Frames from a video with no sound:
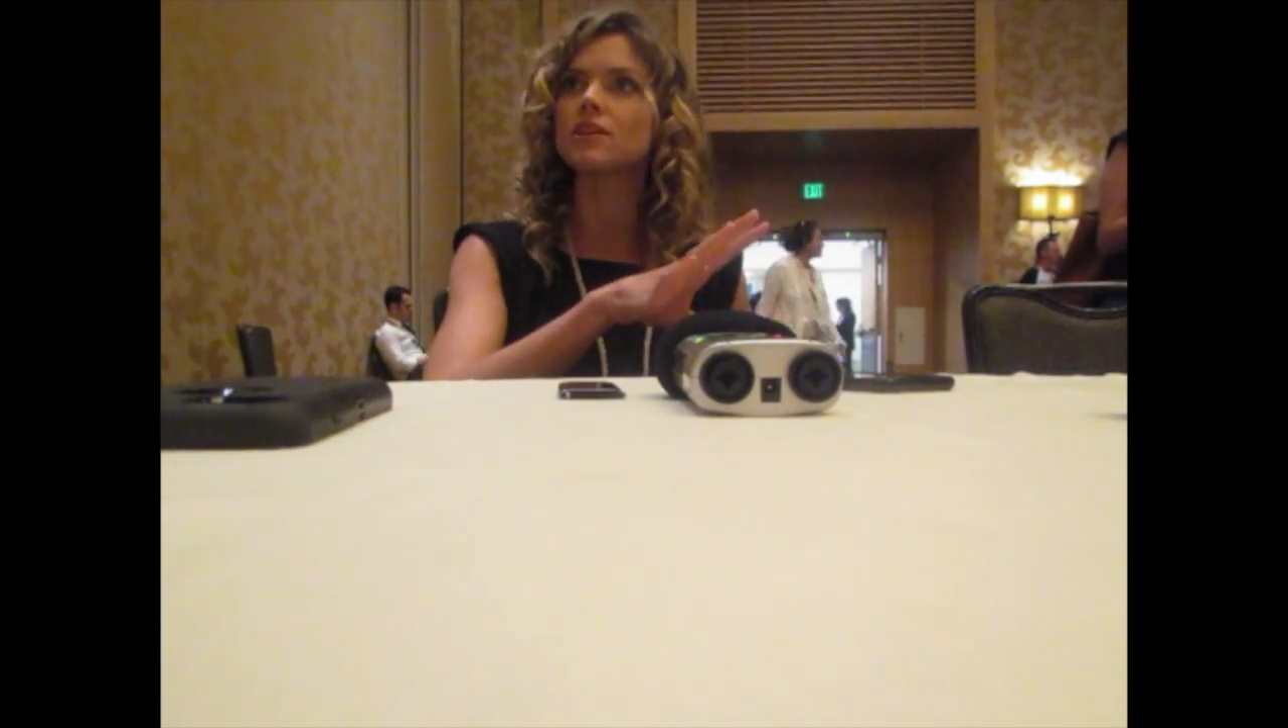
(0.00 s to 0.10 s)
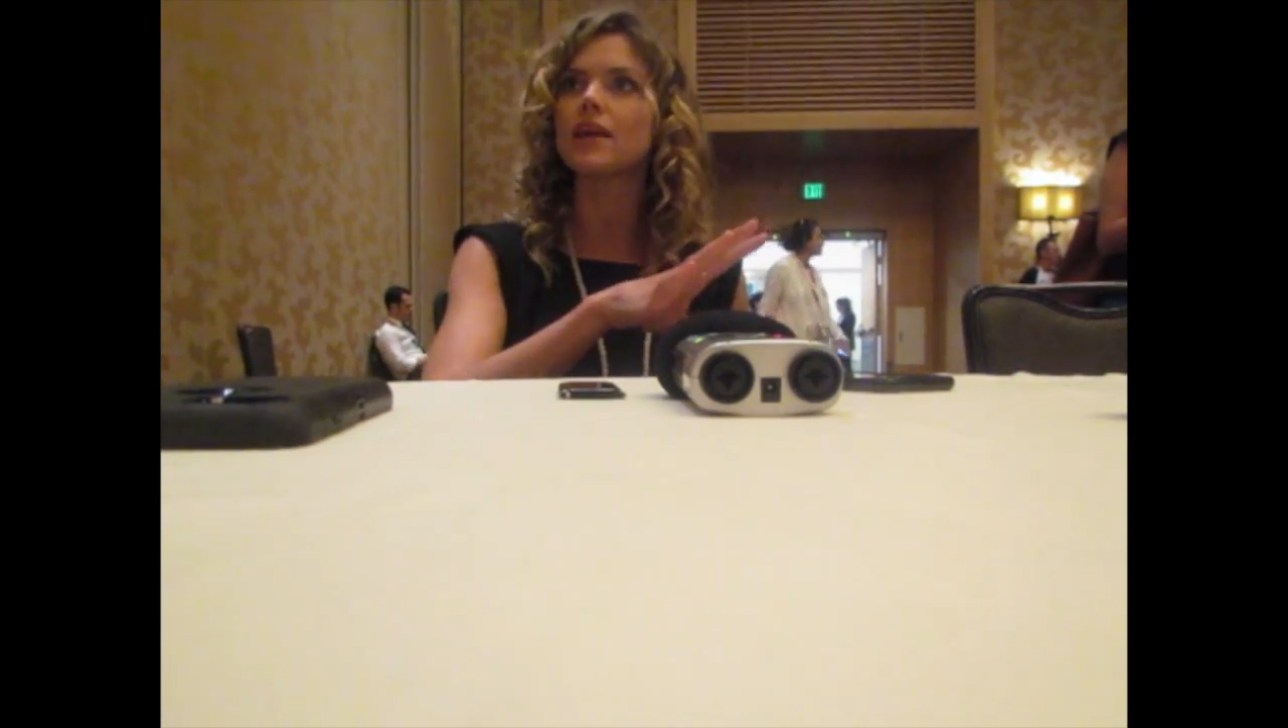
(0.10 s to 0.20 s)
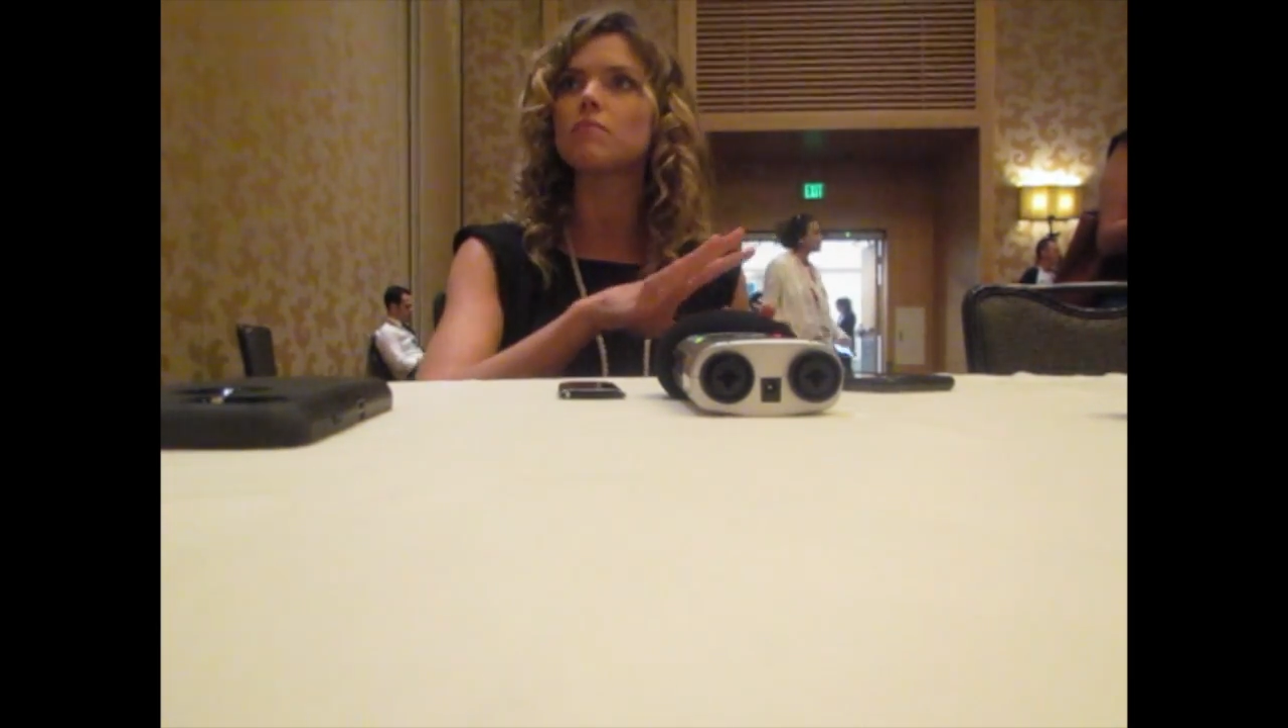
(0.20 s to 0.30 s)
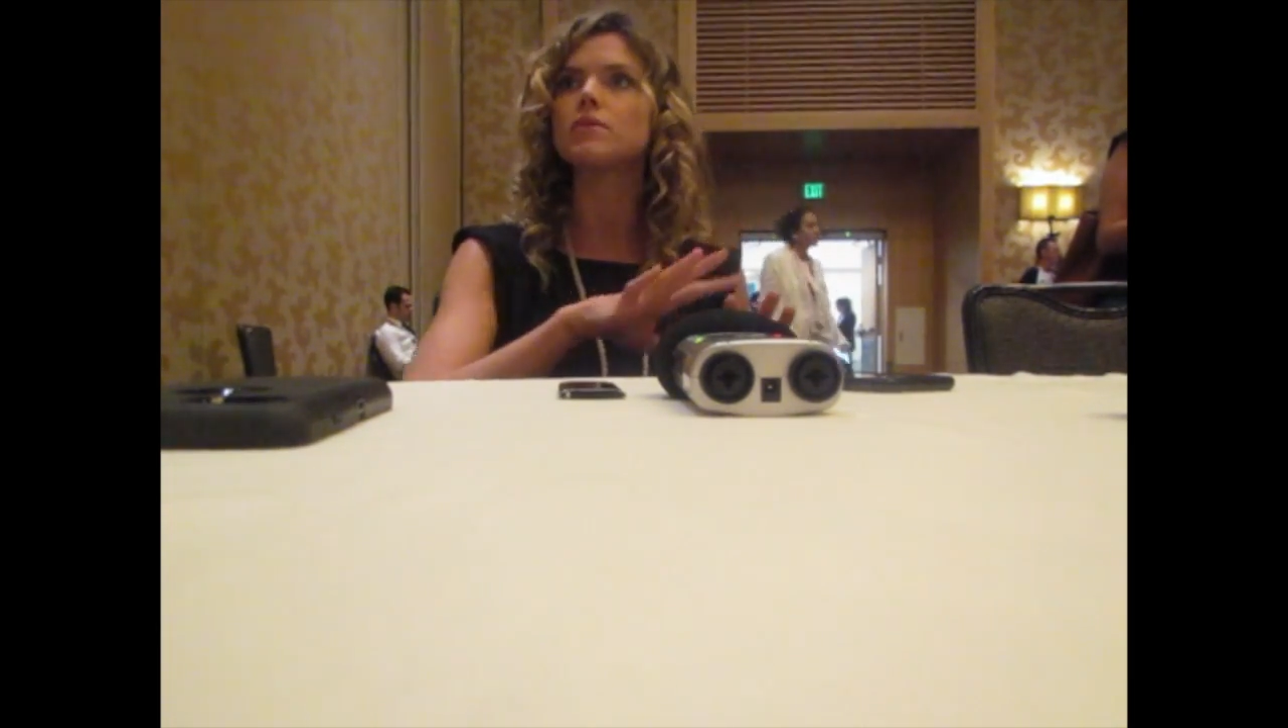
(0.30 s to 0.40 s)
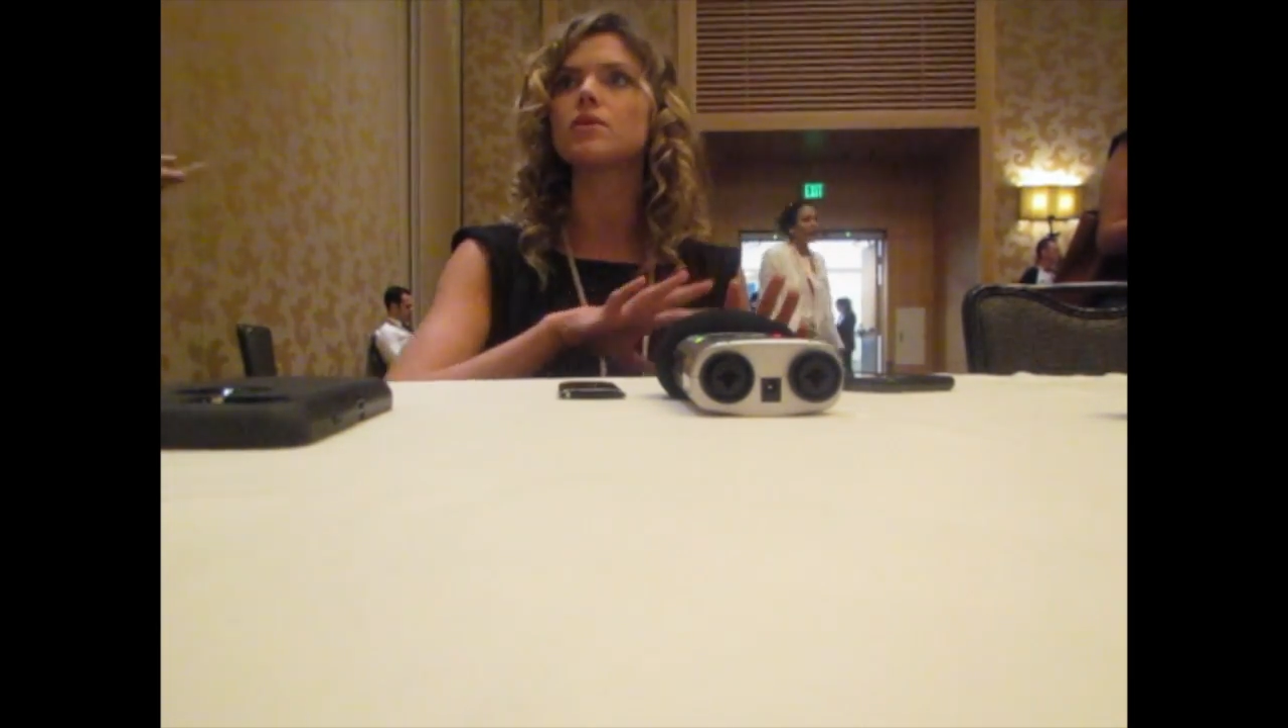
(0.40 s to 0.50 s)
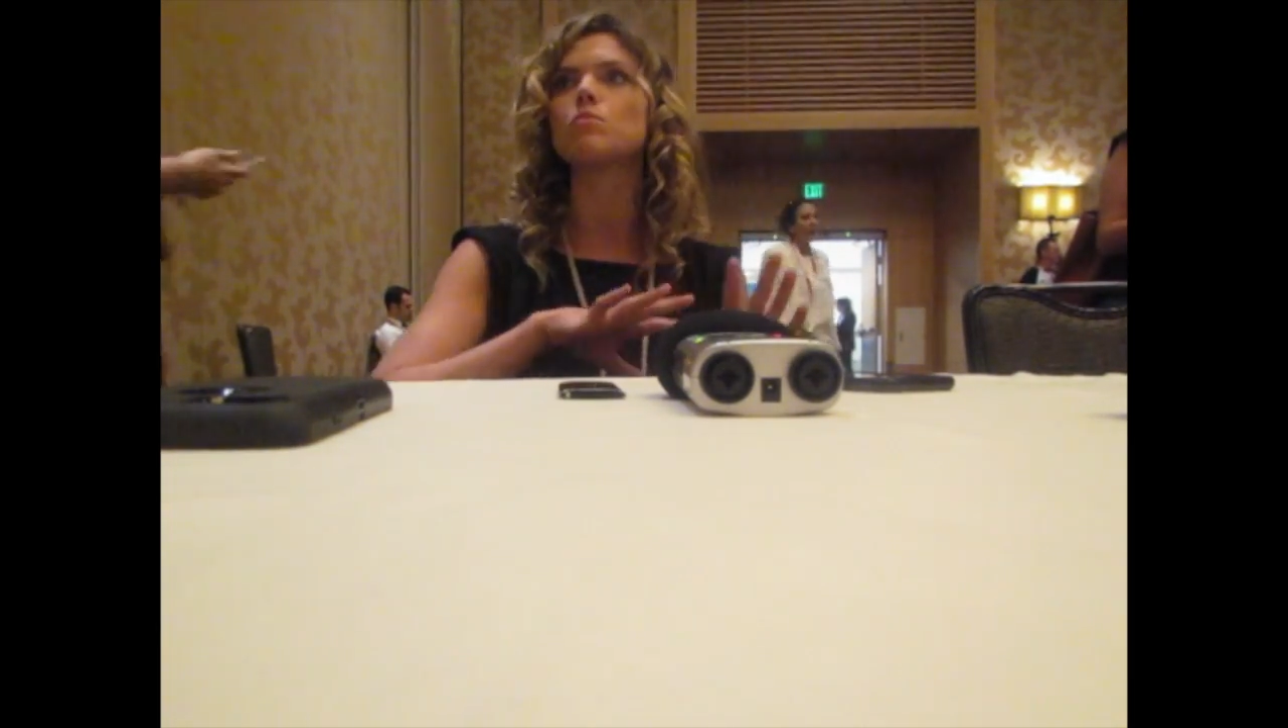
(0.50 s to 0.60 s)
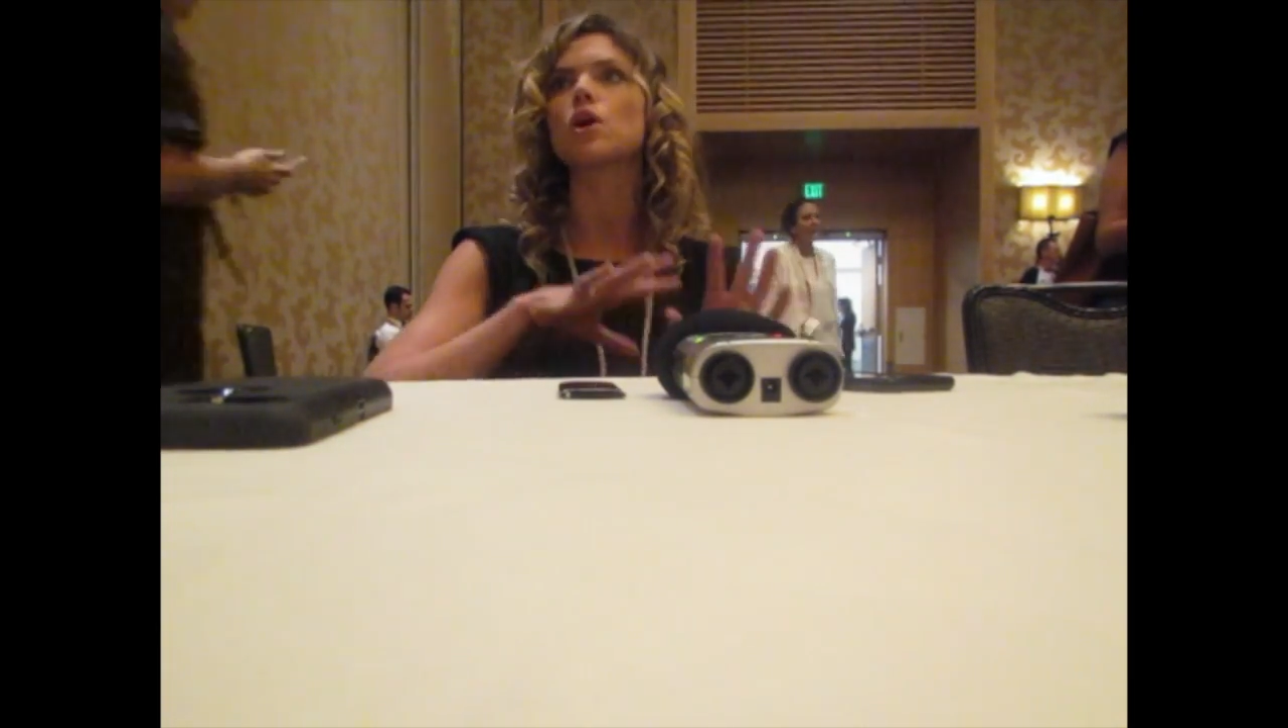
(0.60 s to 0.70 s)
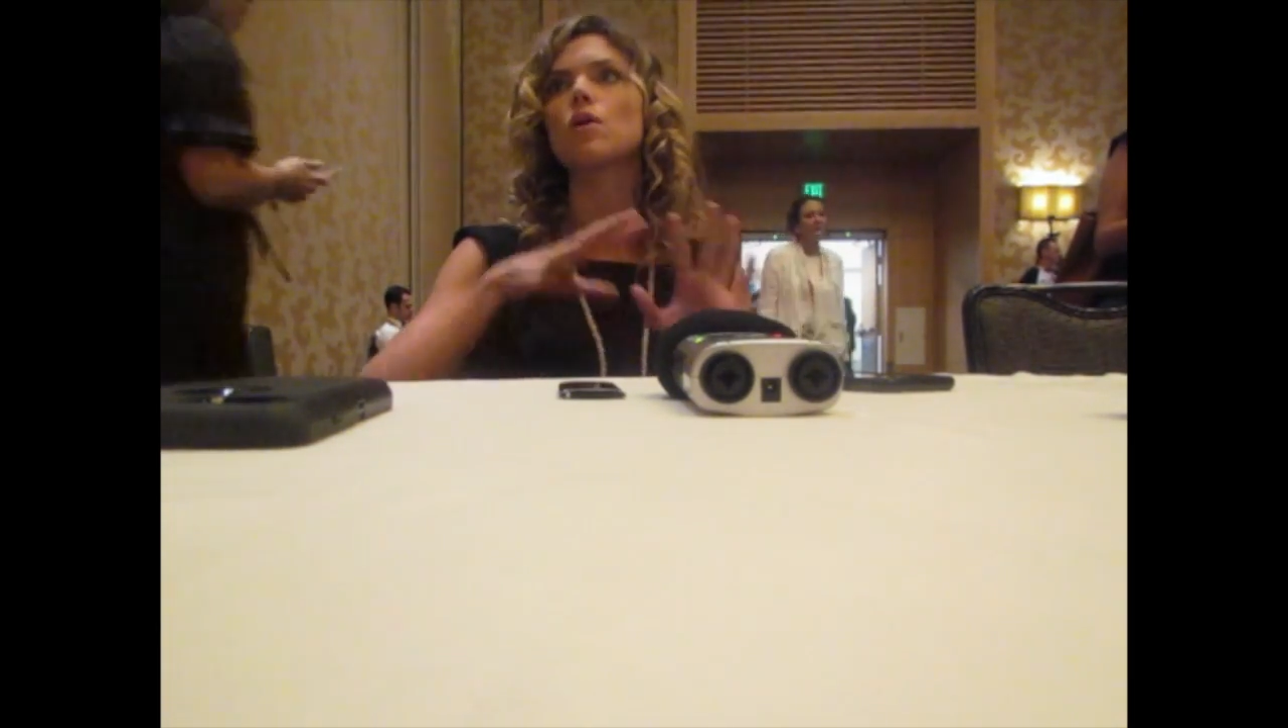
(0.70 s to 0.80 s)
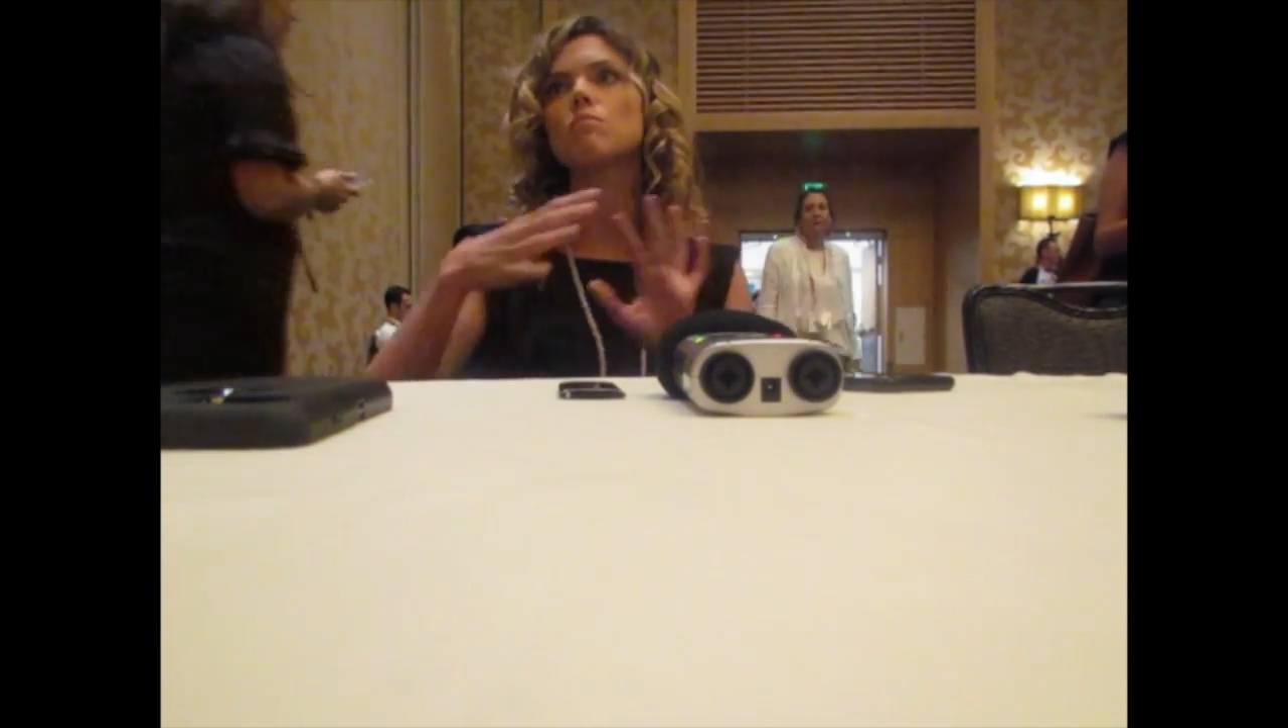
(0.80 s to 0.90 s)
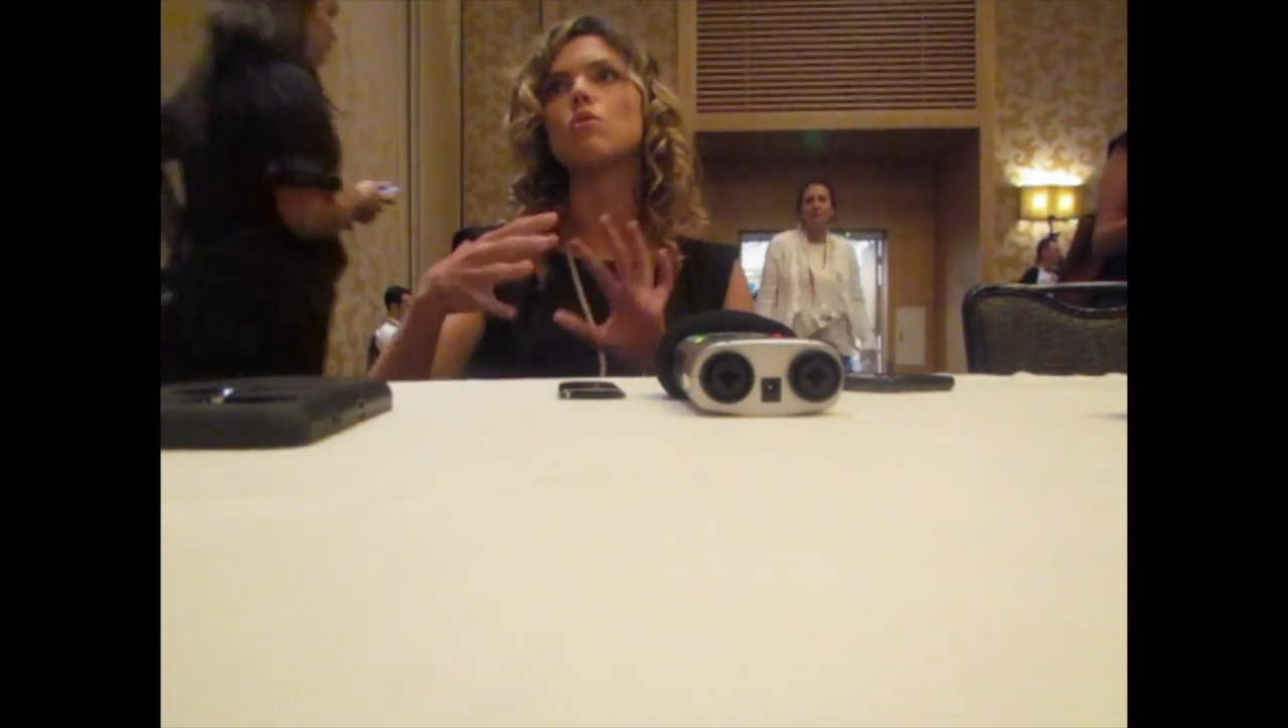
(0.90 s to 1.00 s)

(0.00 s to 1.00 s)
element and we're going